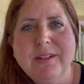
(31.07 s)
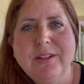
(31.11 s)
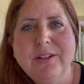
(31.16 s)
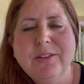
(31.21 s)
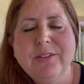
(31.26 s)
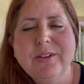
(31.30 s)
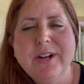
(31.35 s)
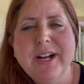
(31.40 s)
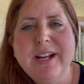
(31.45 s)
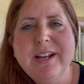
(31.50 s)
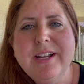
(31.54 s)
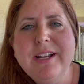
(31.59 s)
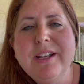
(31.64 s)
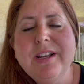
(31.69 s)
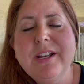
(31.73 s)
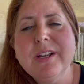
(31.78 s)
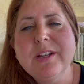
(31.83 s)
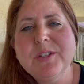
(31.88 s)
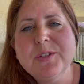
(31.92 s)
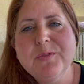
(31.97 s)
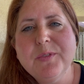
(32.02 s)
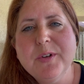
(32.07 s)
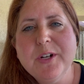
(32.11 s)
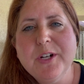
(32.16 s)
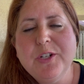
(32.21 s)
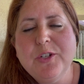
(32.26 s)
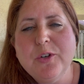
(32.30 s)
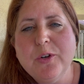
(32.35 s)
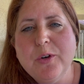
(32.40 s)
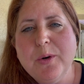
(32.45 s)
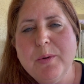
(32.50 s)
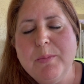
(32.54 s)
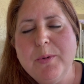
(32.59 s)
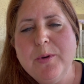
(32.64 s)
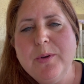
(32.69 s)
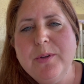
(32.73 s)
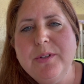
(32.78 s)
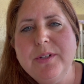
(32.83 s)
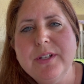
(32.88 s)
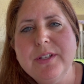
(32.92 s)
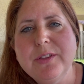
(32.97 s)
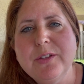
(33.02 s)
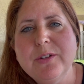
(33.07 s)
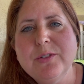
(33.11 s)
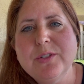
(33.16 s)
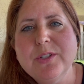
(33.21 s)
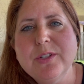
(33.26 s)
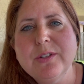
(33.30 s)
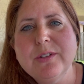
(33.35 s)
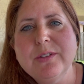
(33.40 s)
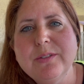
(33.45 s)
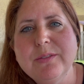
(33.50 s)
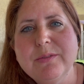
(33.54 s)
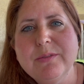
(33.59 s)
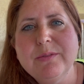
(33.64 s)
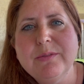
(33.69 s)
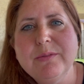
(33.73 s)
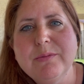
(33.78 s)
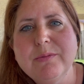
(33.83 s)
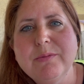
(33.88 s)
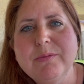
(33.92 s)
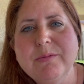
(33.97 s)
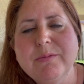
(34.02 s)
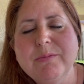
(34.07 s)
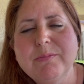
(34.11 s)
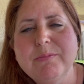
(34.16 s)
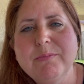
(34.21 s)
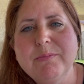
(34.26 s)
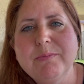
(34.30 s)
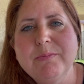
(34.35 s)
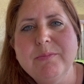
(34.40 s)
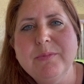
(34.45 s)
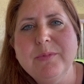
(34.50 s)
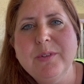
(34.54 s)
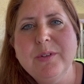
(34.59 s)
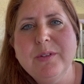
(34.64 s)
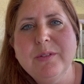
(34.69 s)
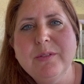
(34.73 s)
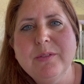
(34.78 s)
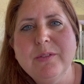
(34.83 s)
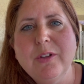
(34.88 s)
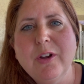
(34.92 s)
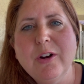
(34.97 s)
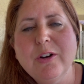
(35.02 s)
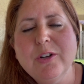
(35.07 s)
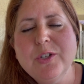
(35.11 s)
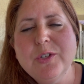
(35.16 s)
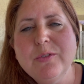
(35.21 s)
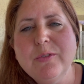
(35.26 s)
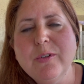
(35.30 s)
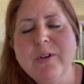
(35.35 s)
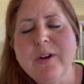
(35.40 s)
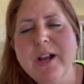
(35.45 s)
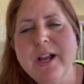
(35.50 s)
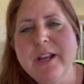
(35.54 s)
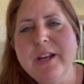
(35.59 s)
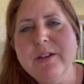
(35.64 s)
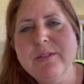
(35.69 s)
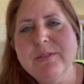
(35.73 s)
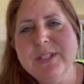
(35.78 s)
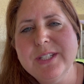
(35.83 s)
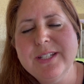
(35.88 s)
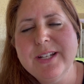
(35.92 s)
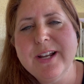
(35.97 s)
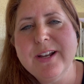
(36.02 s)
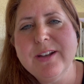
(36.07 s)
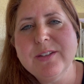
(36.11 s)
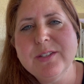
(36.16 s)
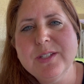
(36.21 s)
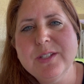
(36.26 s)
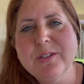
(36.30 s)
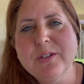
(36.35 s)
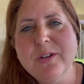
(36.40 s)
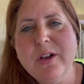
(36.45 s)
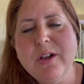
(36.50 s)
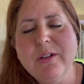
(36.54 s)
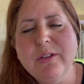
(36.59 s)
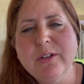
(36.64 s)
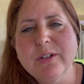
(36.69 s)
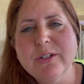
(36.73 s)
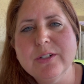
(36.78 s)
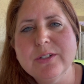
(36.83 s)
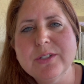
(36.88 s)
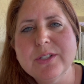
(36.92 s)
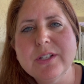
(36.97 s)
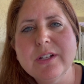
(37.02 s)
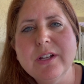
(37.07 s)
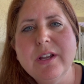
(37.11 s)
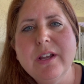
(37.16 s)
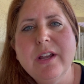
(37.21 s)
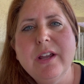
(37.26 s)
Granite is very durable, and there's a large variety of styles and colors.